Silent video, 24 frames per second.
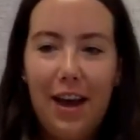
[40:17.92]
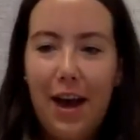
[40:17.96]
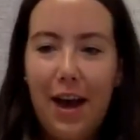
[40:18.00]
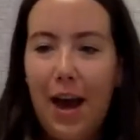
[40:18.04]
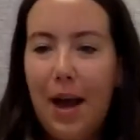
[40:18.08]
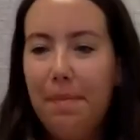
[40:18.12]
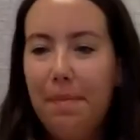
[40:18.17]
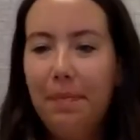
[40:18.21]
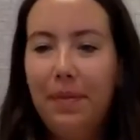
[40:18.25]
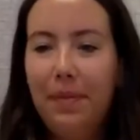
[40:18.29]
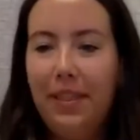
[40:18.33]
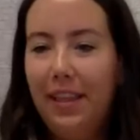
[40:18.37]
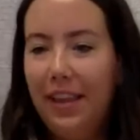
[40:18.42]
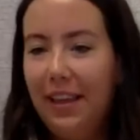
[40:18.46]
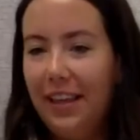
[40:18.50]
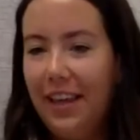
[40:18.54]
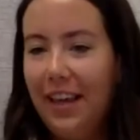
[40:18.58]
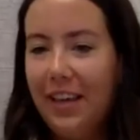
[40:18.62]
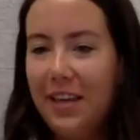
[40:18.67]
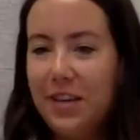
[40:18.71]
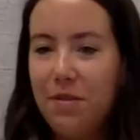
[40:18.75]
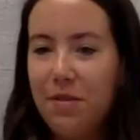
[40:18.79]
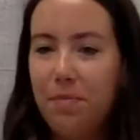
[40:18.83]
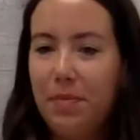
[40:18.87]
I'm
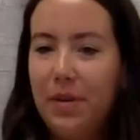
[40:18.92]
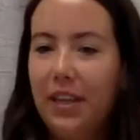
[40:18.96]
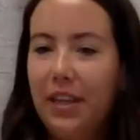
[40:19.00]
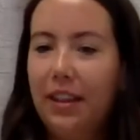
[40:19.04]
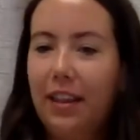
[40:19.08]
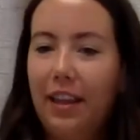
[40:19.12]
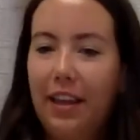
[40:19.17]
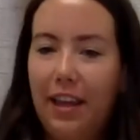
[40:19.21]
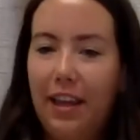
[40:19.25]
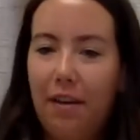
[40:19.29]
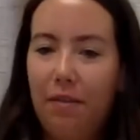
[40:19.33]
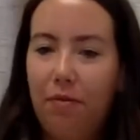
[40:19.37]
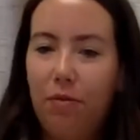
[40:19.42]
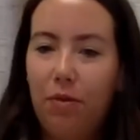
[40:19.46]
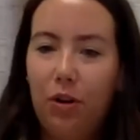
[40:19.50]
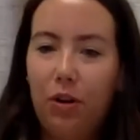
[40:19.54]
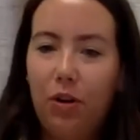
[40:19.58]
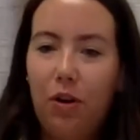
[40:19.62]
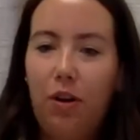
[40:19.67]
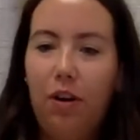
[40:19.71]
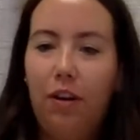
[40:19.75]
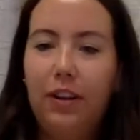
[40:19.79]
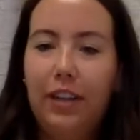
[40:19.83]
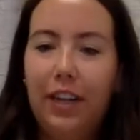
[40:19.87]
thinking you mean like if we're
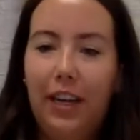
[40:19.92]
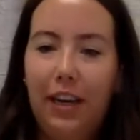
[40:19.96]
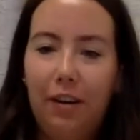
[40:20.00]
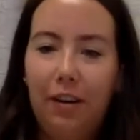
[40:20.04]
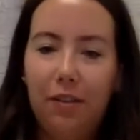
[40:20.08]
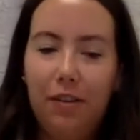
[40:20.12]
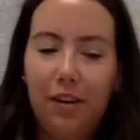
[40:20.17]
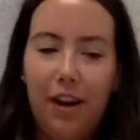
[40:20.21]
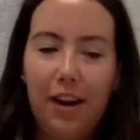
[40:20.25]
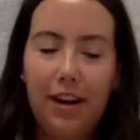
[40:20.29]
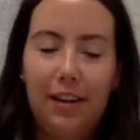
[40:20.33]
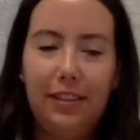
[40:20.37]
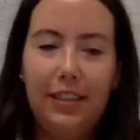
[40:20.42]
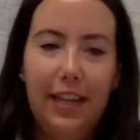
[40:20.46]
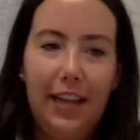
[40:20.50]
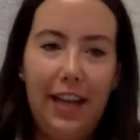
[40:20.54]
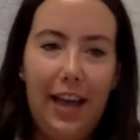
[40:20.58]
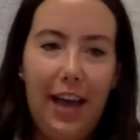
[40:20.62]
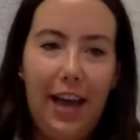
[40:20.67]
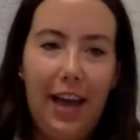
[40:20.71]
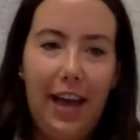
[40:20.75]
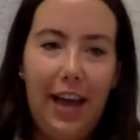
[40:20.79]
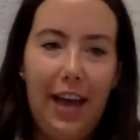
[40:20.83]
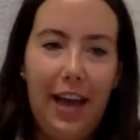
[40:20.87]
called out, kind of saying,
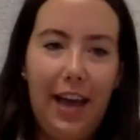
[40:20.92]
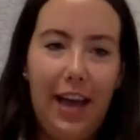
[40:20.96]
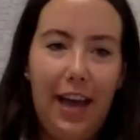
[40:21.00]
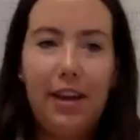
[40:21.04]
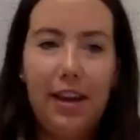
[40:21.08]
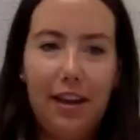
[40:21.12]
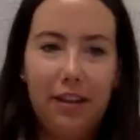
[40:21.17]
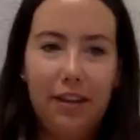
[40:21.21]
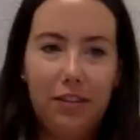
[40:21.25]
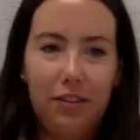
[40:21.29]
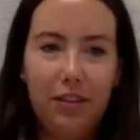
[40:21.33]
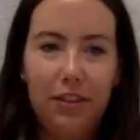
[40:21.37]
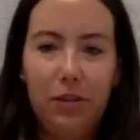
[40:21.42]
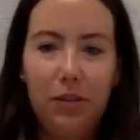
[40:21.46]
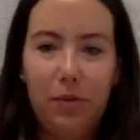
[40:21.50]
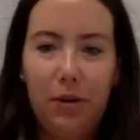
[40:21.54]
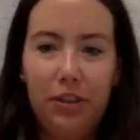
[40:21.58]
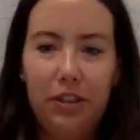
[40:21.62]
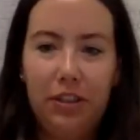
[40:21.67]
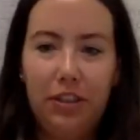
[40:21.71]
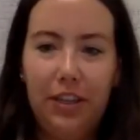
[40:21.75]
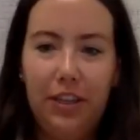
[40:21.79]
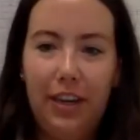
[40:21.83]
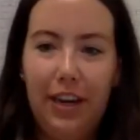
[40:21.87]
Abby, answer this
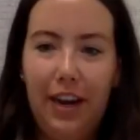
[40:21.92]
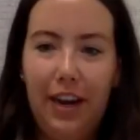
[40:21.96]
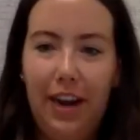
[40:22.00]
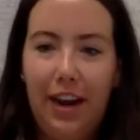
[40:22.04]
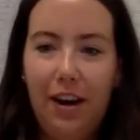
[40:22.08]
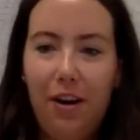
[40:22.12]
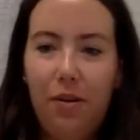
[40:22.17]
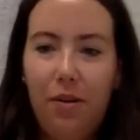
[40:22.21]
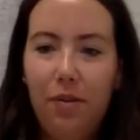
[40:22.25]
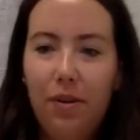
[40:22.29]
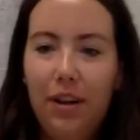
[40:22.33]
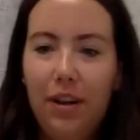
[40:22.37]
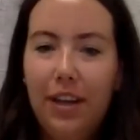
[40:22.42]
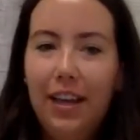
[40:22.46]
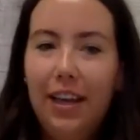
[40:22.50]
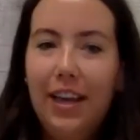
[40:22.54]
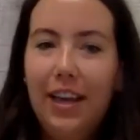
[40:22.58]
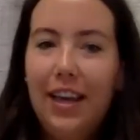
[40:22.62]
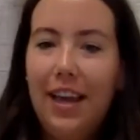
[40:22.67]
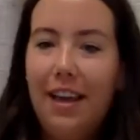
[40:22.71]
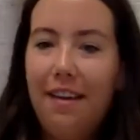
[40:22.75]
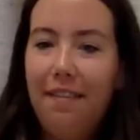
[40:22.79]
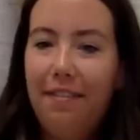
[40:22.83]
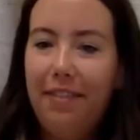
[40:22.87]
question now.
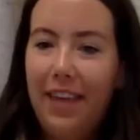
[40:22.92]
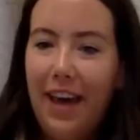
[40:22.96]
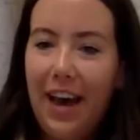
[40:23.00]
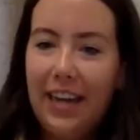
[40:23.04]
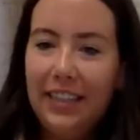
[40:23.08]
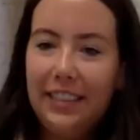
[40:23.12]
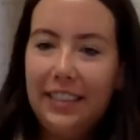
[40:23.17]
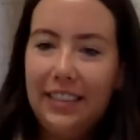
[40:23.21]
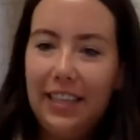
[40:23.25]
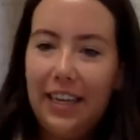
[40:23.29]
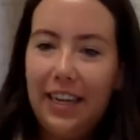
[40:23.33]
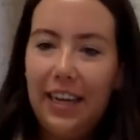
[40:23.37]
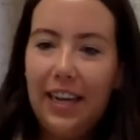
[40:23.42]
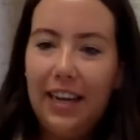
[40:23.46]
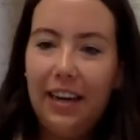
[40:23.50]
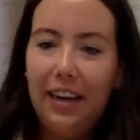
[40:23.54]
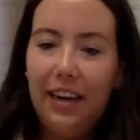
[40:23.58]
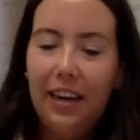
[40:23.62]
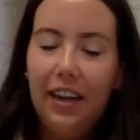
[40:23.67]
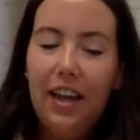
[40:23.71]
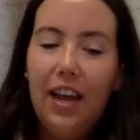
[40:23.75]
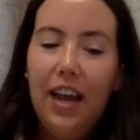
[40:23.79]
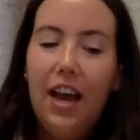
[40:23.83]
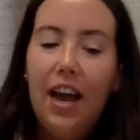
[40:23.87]
If that's it,
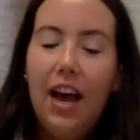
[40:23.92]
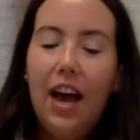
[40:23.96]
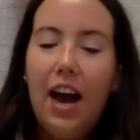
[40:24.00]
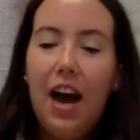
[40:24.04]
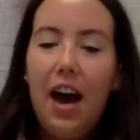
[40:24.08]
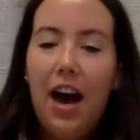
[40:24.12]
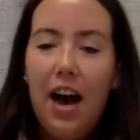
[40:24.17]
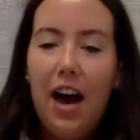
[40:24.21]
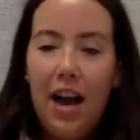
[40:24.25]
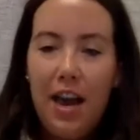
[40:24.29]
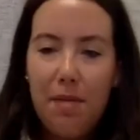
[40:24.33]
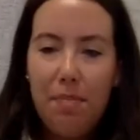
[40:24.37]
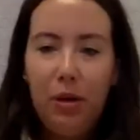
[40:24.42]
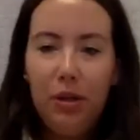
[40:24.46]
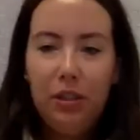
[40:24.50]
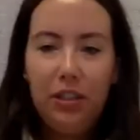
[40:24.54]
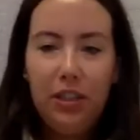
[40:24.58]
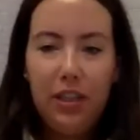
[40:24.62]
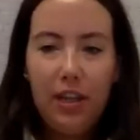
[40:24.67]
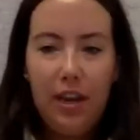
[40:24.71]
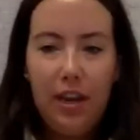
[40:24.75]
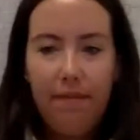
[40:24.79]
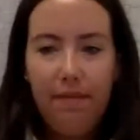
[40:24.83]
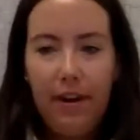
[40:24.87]
I
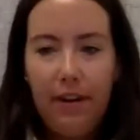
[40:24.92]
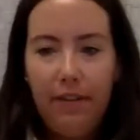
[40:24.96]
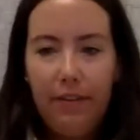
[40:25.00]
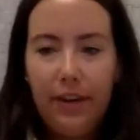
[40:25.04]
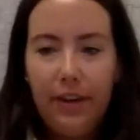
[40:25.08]
personally have never